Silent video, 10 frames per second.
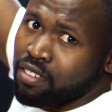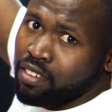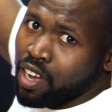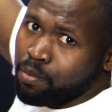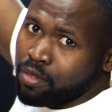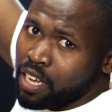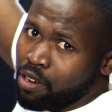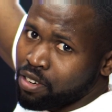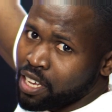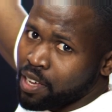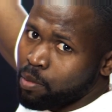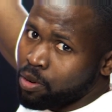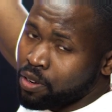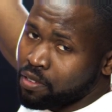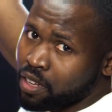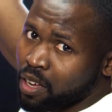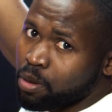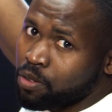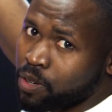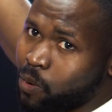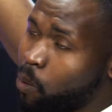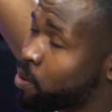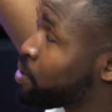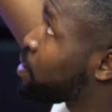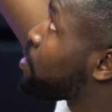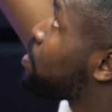top-down camera is not being recording.